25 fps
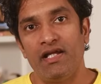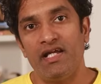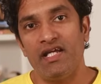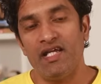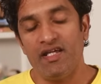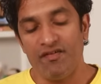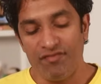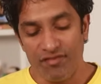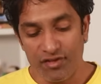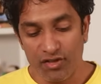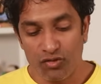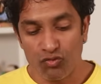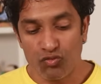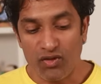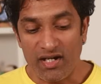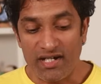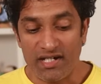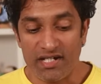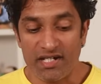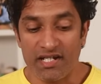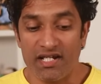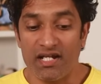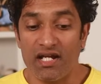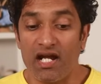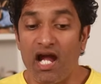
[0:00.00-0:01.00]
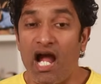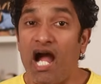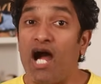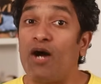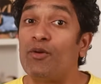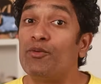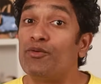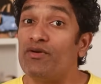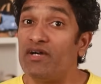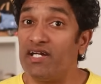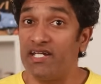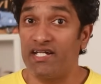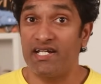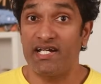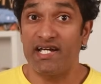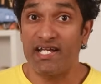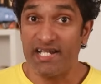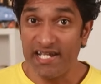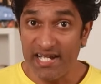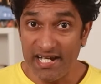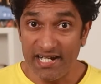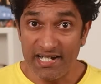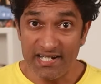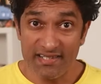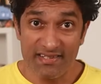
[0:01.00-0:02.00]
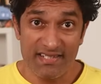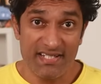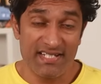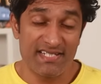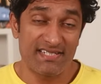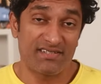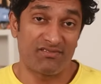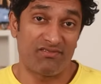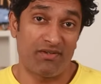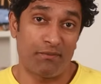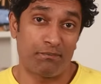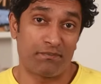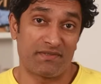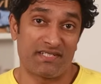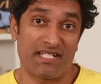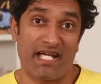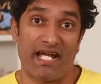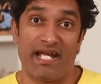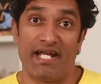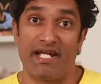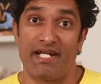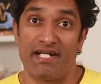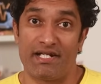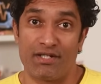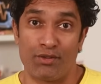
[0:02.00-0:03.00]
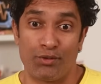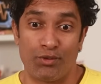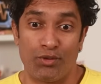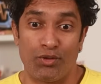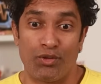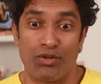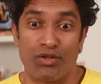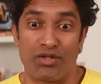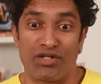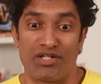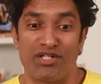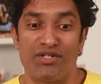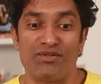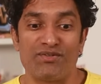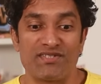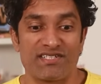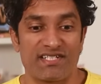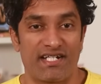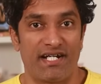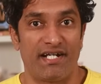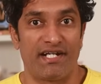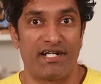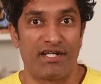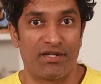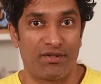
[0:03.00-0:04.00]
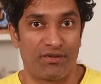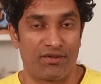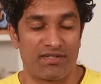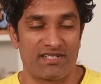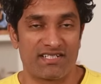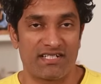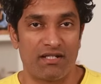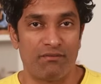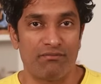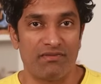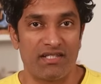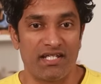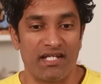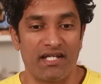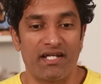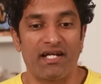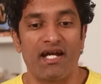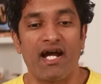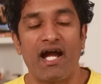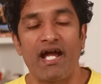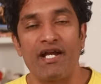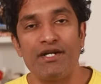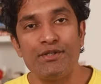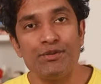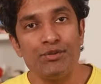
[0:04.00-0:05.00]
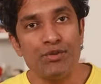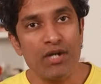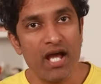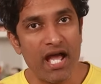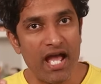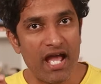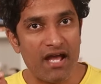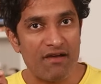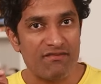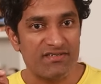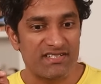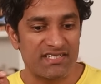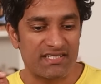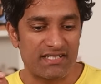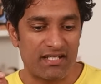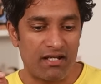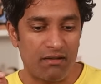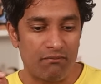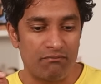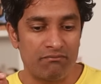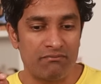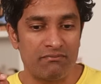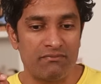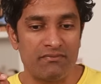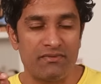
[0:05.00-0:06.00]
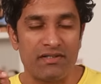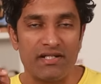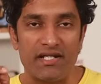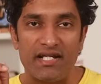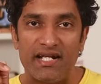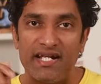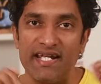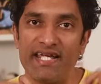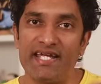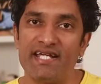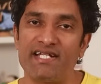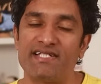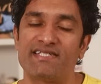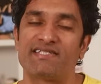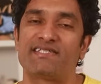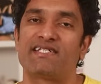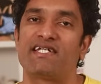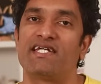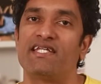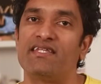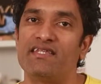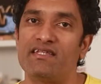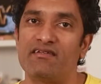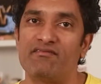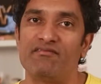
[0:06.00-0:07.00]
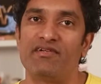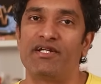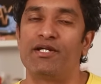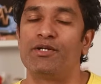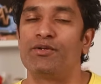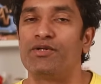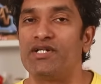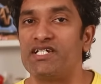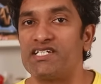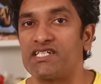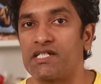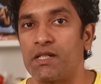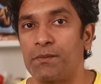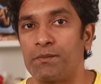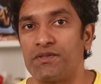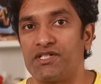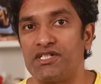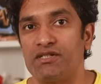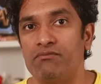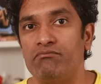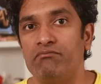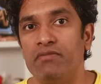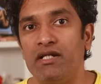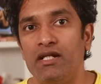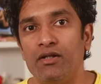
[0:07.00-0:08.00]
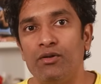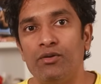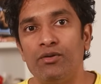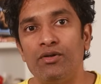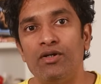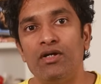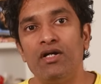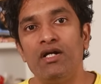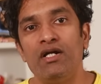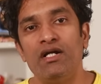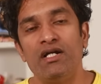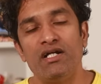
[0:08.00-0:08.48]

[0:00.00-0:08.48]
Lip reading: If you're wondering how do I create these website or newsletter or something, I do have some links in the video description below.